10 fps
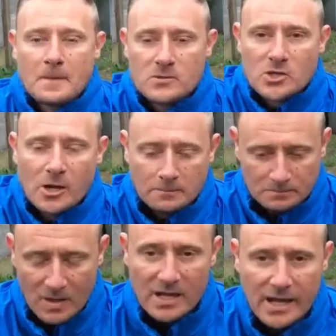so
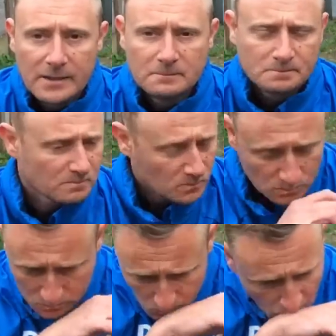again,
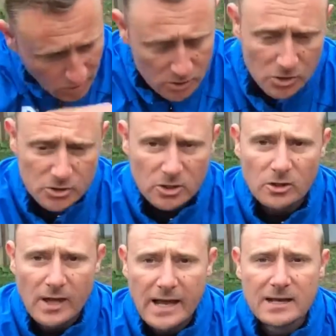just
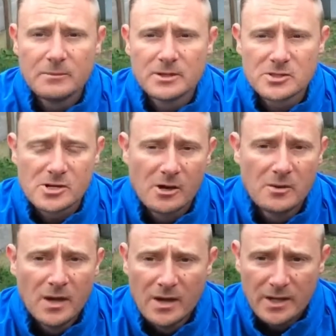another element. So,
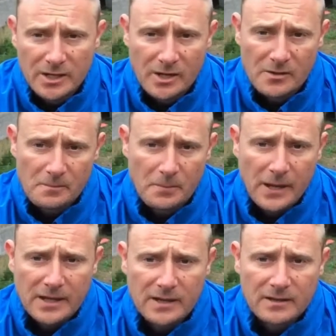you know, the
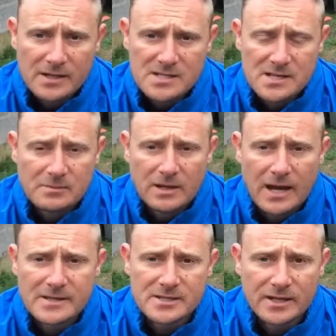pink is
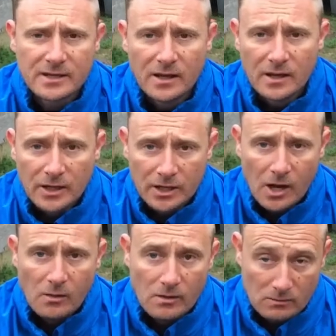simulating, you
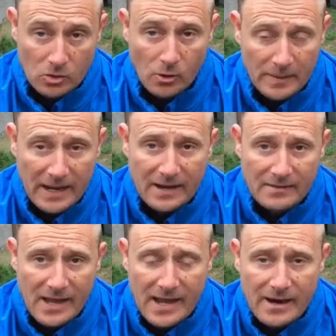know, coming out of
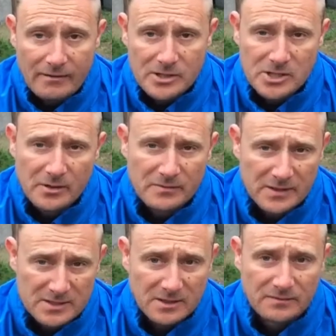that area. So if
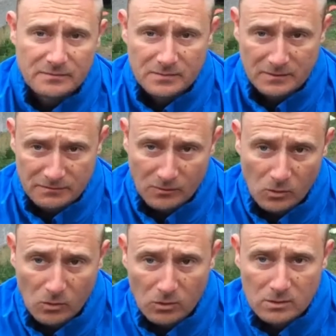the
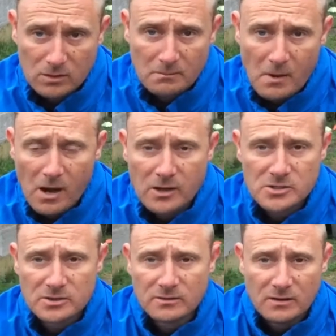4
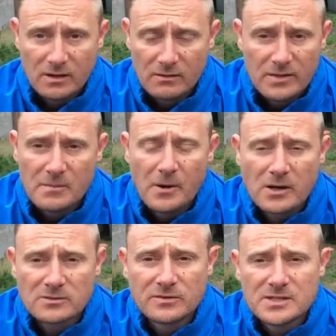markers are in the
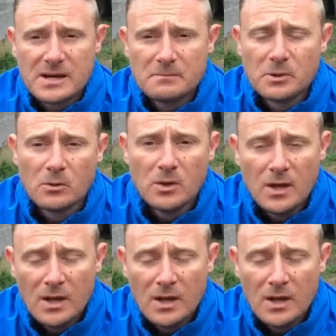box, for example,